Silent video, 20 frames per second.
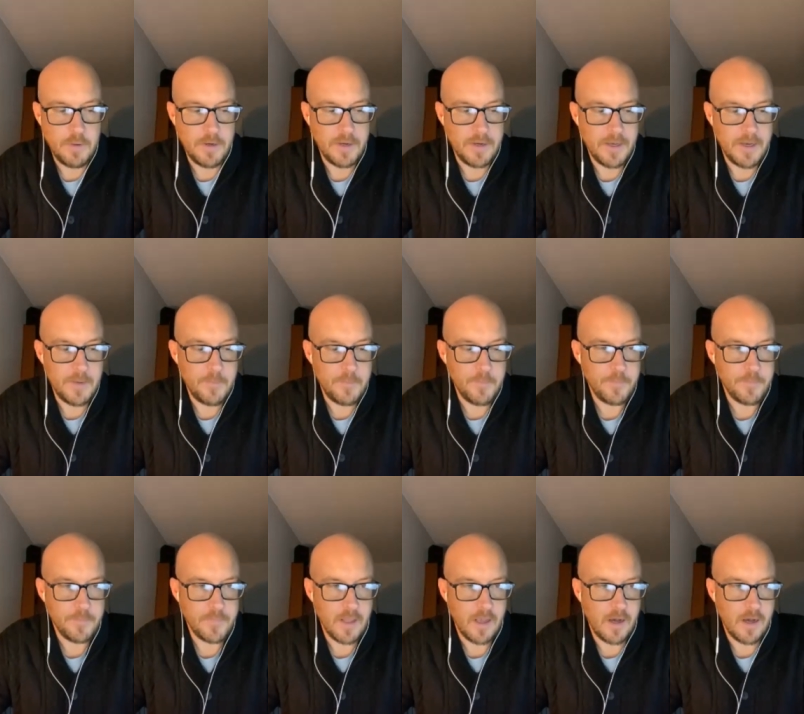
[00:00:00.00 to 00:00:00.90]
But um,
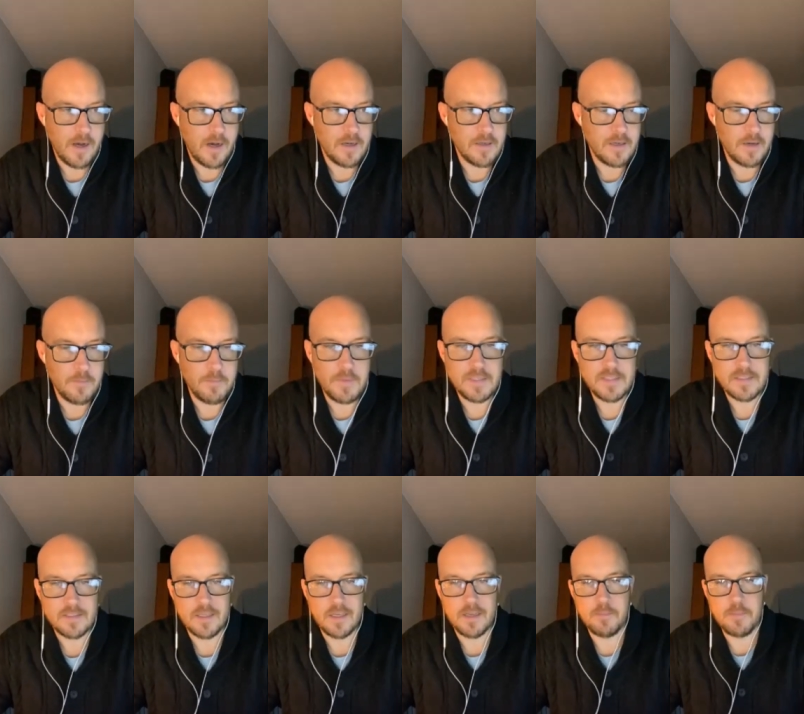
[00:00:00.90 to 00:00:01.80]
I, I
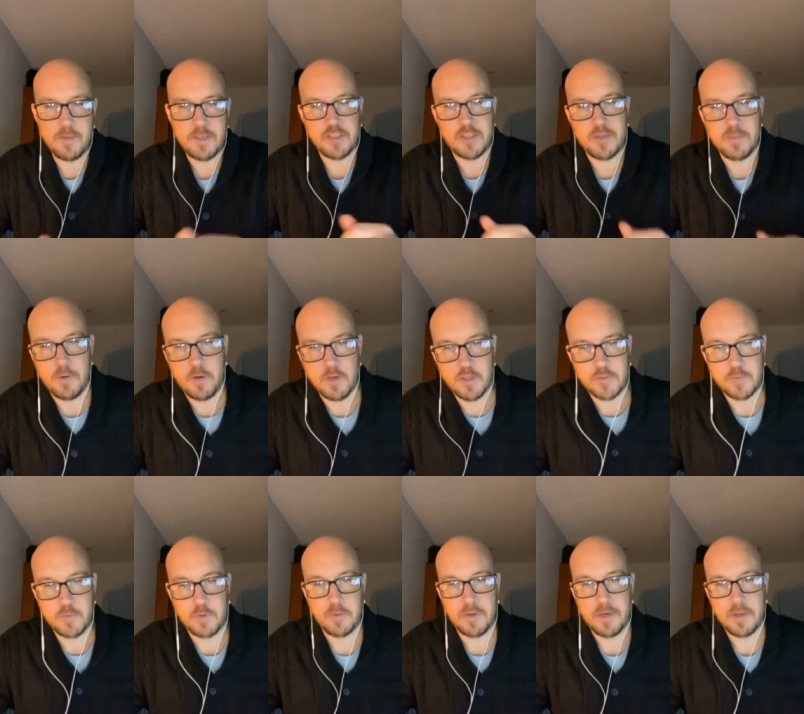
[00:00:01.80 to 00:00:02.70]
missed uh, Mission
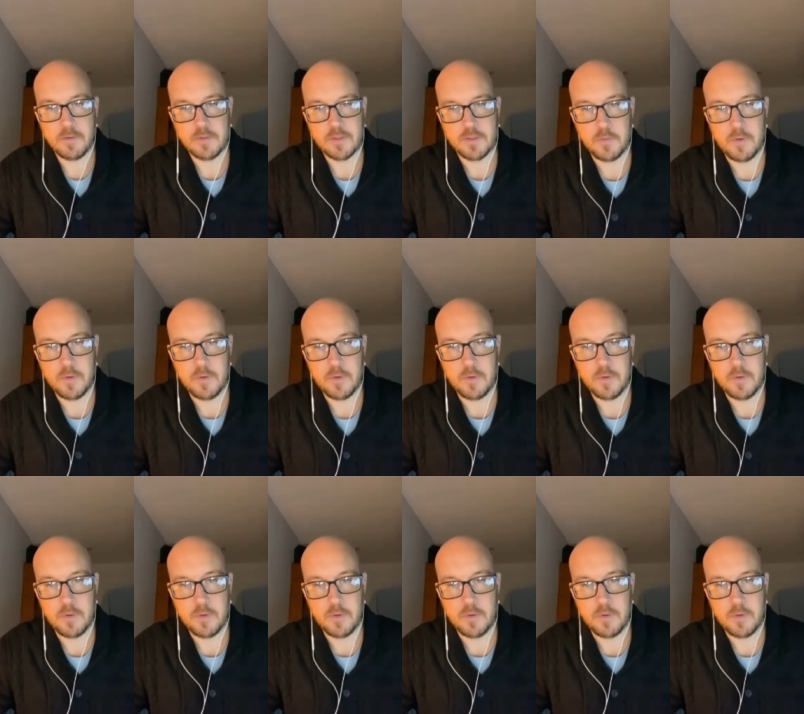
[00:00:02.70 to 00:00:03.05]
Impossible when I was